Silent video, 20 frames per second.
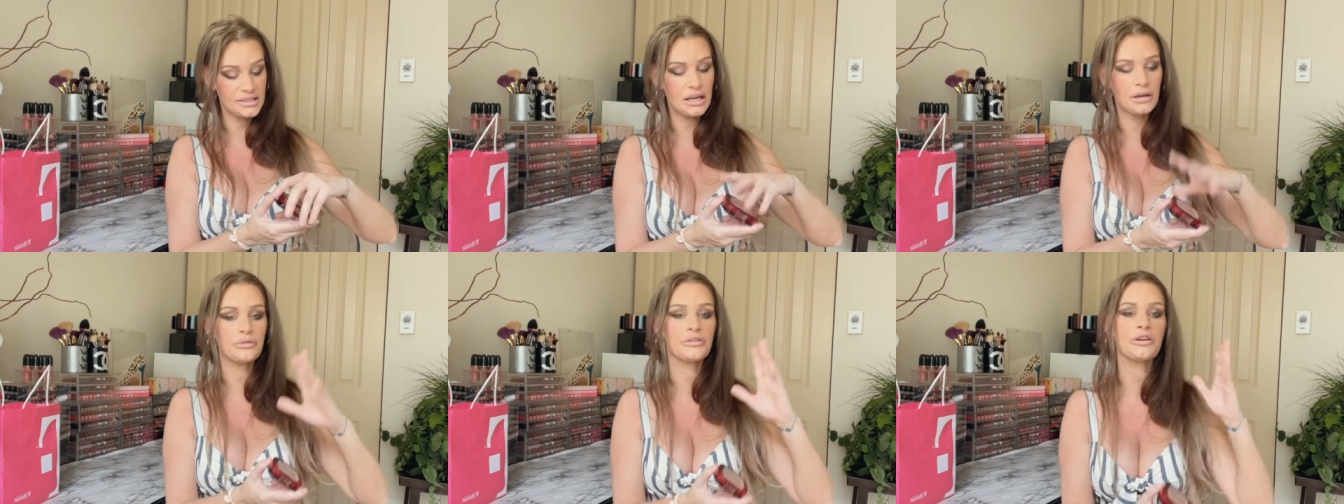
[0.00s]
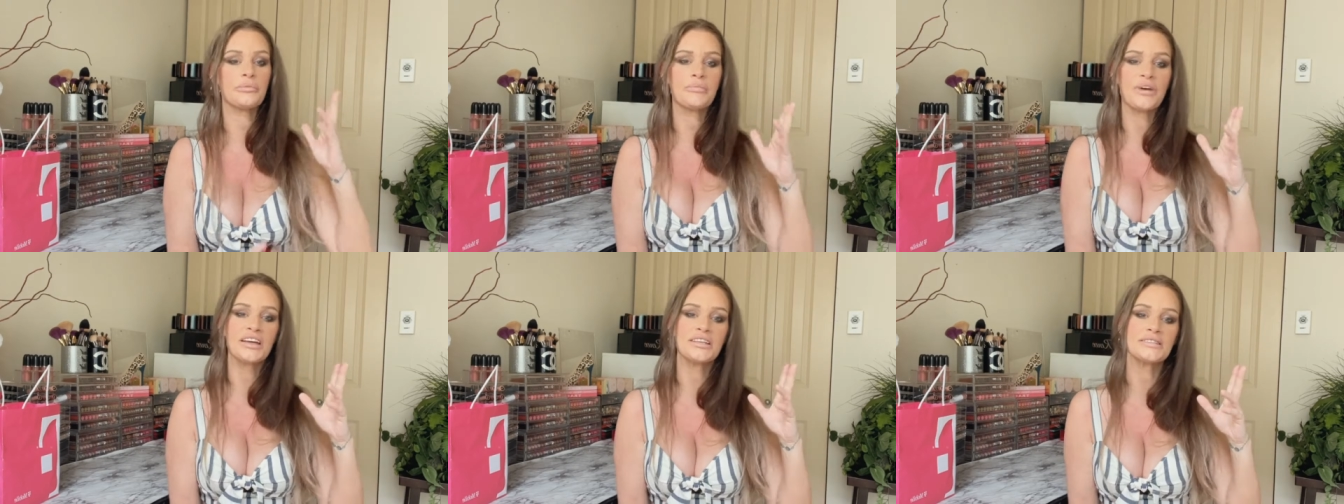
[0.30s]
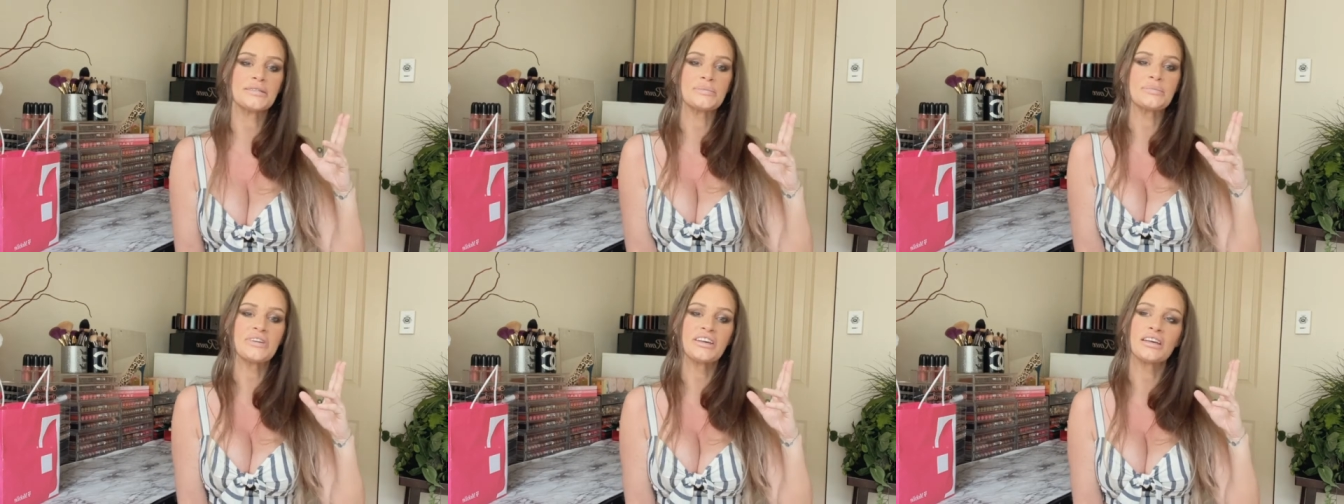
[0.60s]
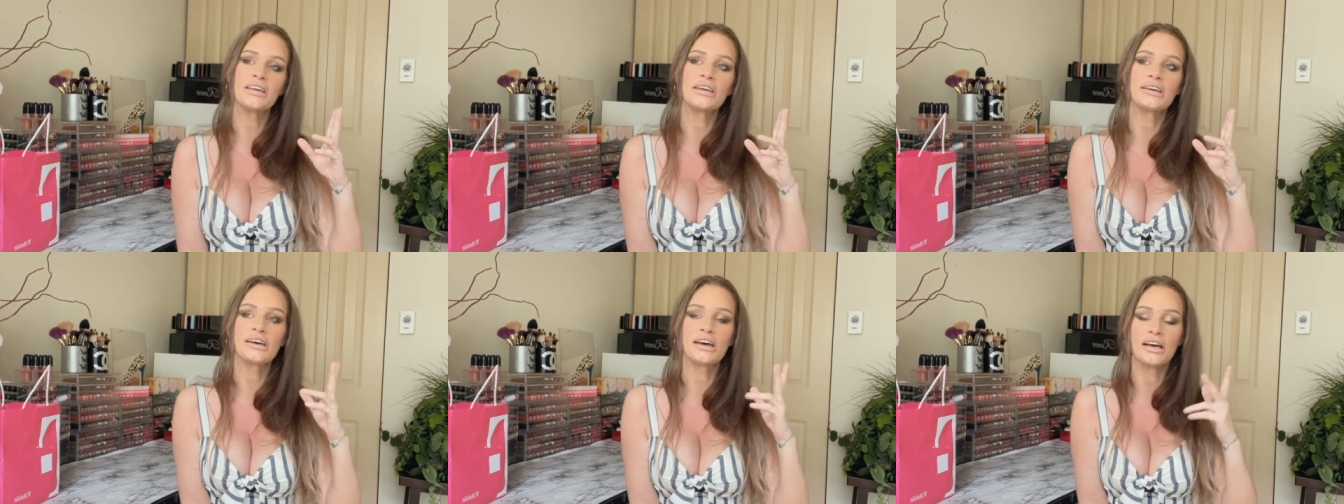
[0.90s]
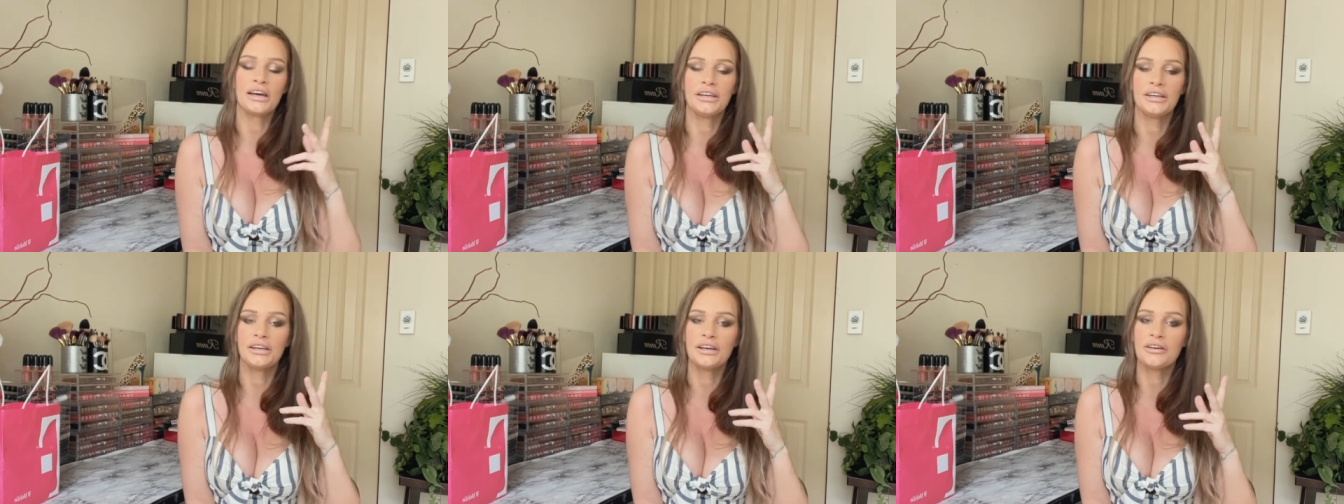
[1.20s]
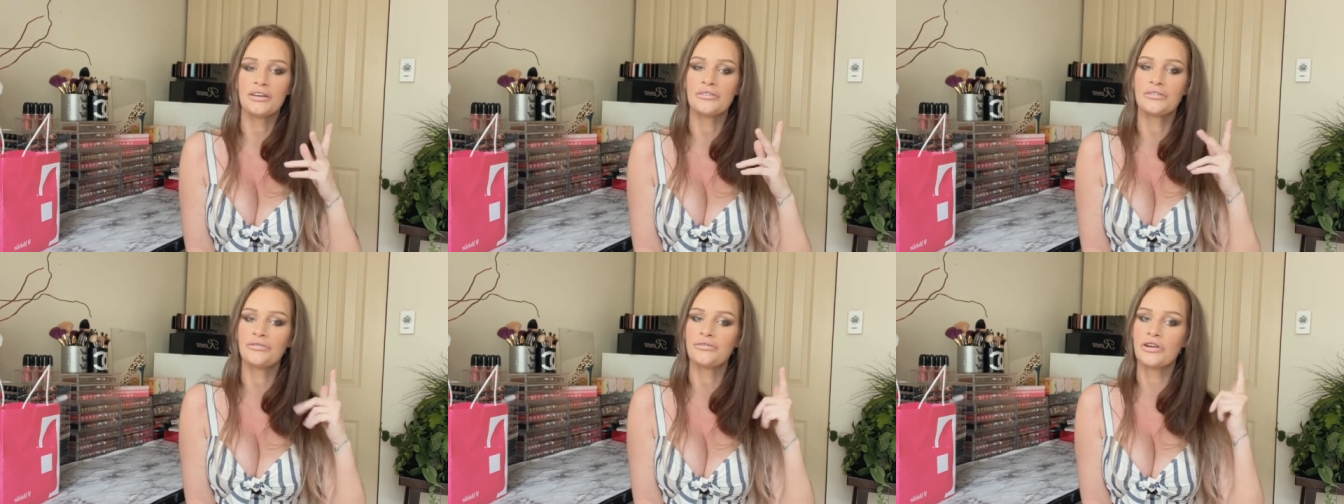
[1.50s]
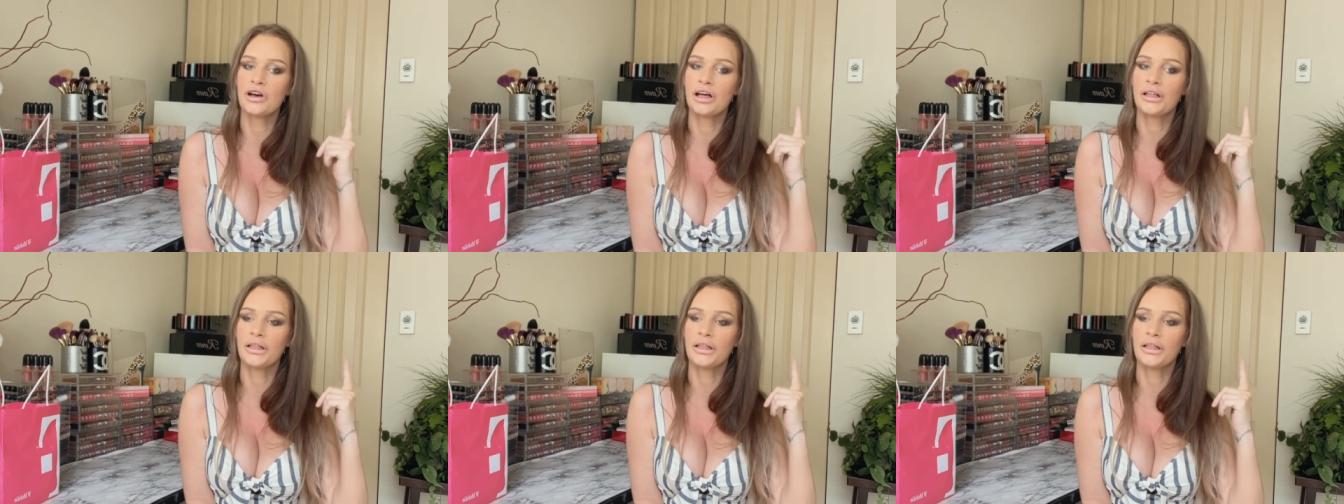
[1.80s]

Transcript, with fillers: It reminds me kind of